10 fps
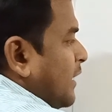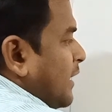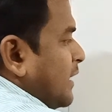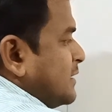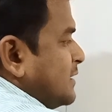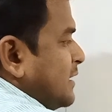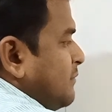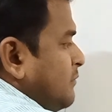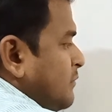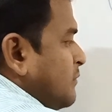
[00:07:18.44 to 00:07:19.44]
xm
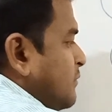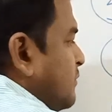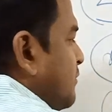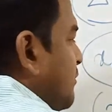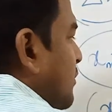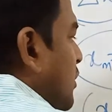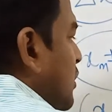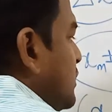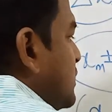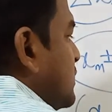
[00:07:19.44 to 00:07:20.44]

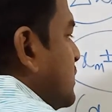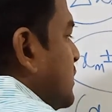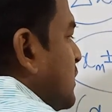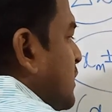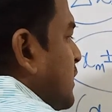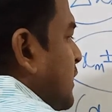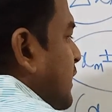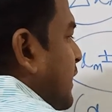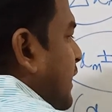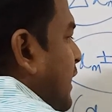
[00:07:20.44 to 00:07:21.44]
plus
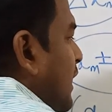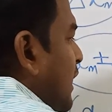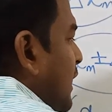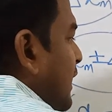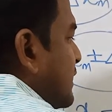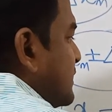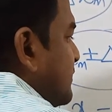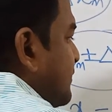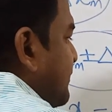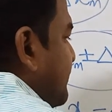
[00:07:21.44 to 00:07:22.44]
del
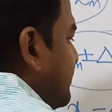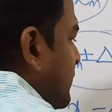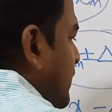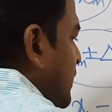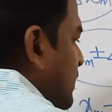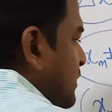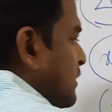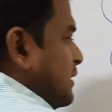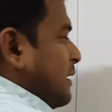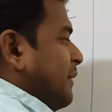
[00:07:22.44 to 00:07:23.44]
xm.
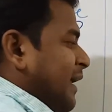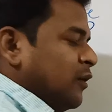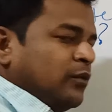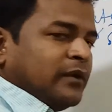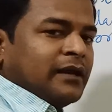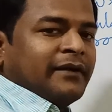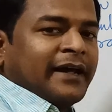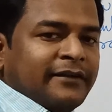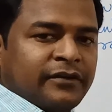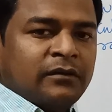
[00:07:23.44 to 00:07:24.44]
The value will
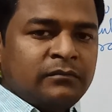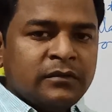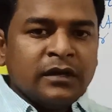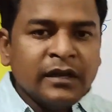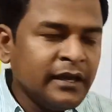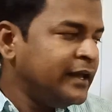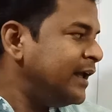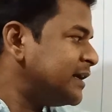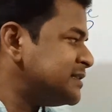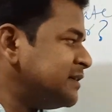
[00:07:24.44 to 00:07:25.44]
vary from
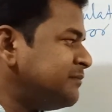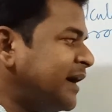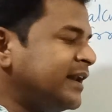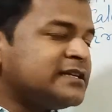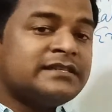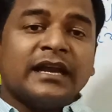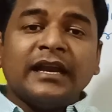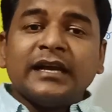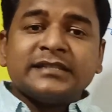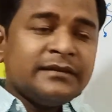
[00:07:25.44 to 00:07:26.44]
xm minus del
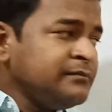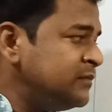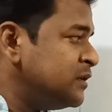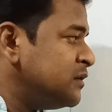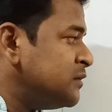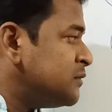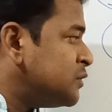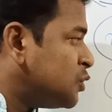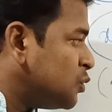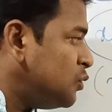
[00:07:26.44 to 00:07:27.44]
xm
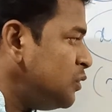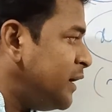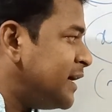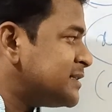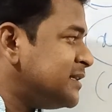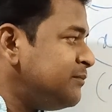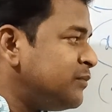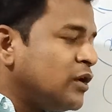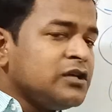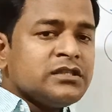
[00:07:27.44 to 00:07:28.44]
to xm
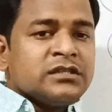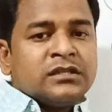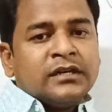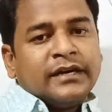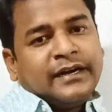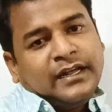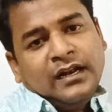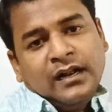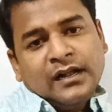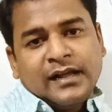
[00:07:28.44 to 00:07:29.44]
plus del
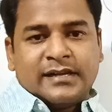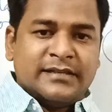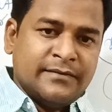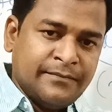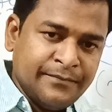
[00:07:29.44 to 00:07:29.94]
xm.